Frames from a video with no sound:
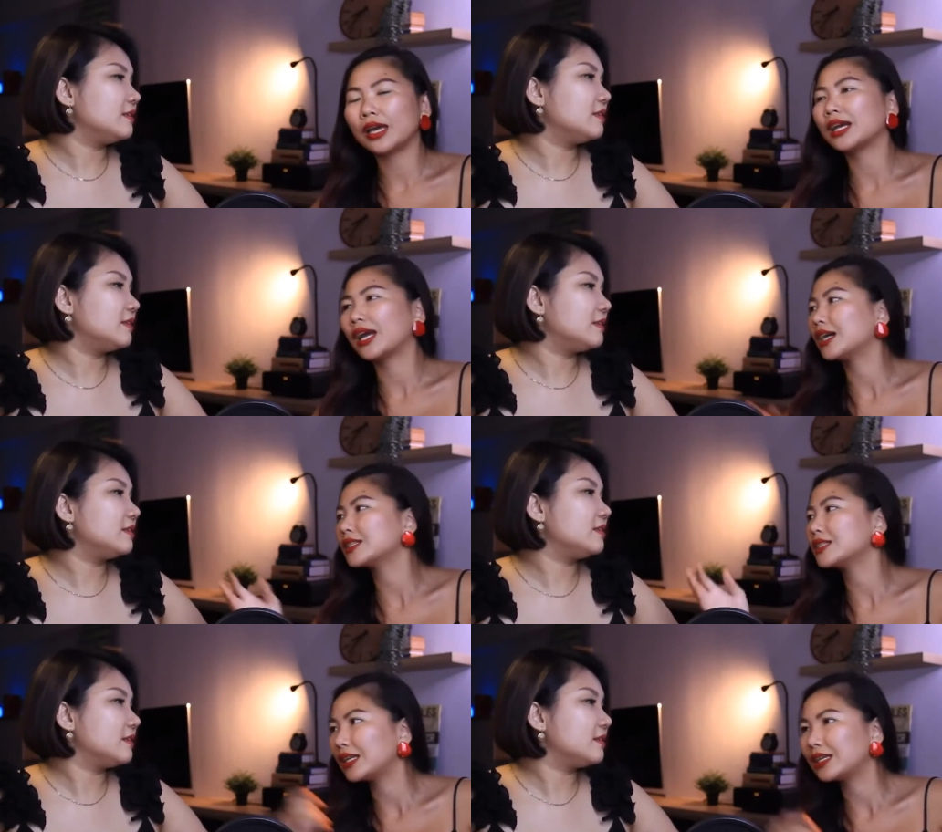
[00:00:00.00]
Speaker 1: can
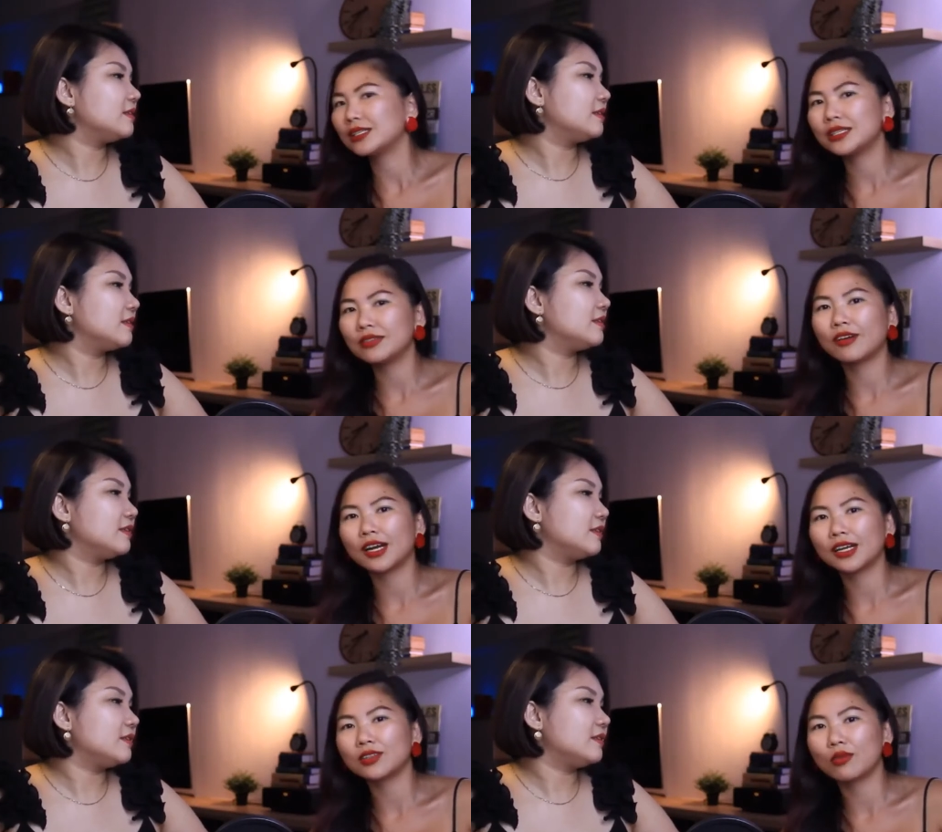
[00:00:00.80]
ask Danny, she fun
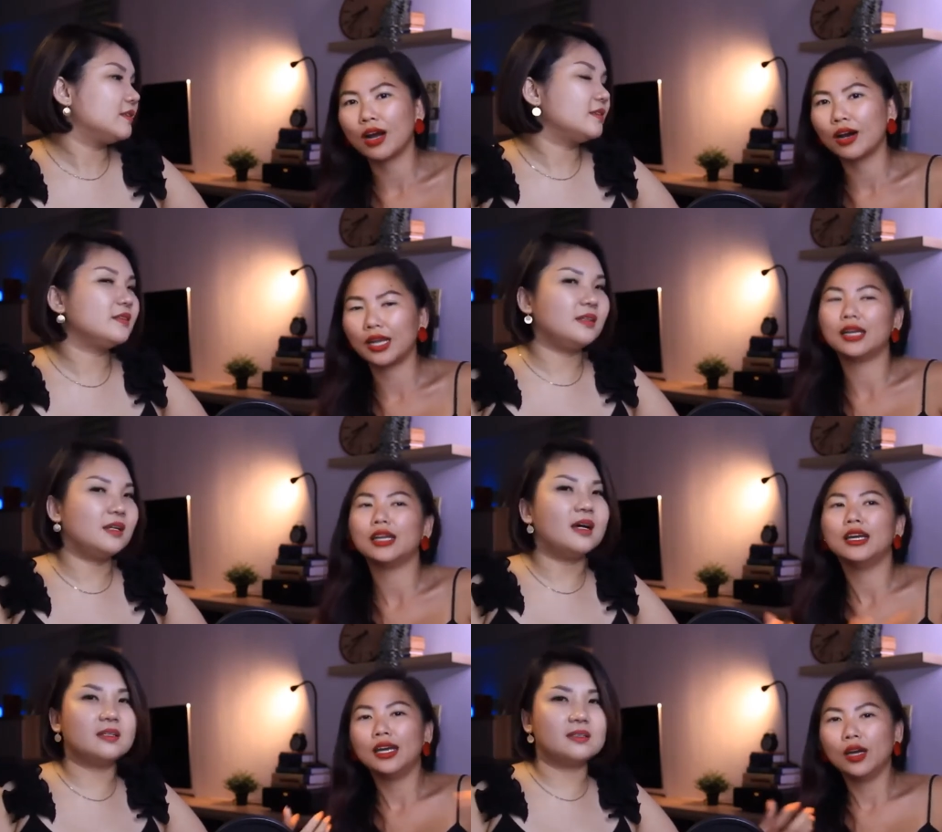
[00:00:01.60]
as well and then
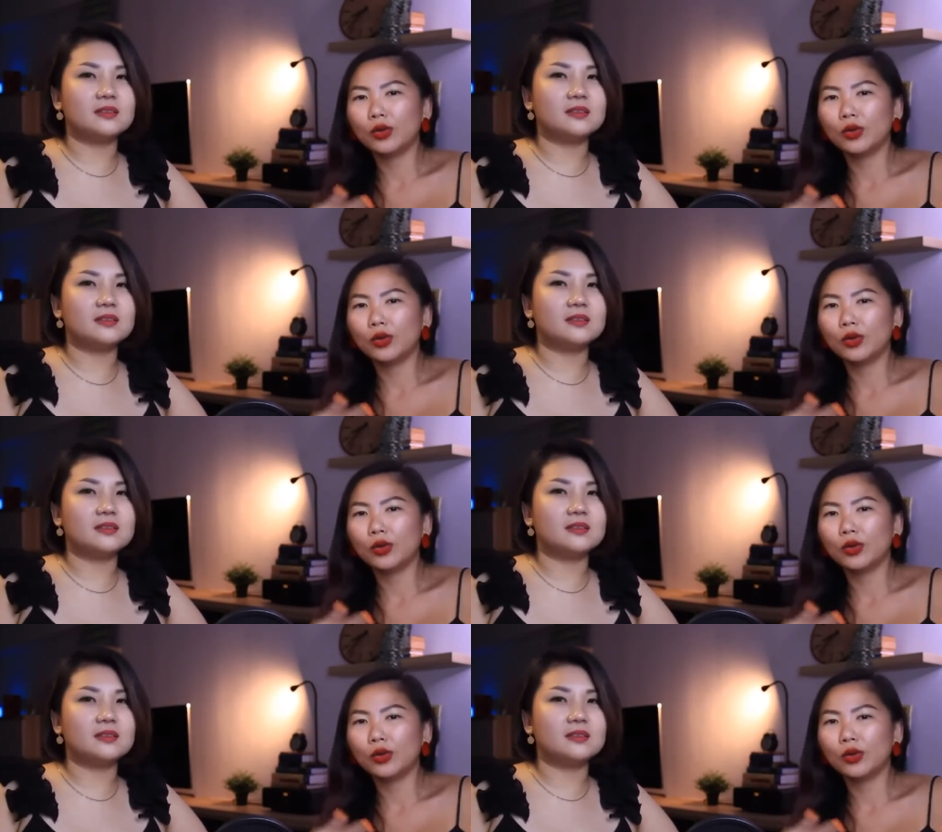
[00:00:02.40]
yeah.